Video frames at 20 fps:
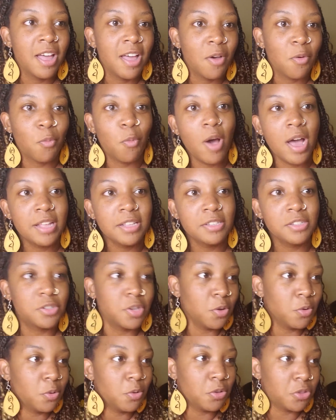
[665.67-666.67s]
1,
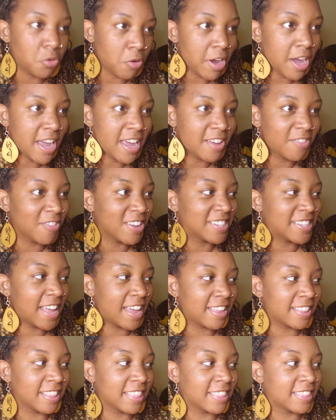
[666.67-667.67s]
2, 3. What's that?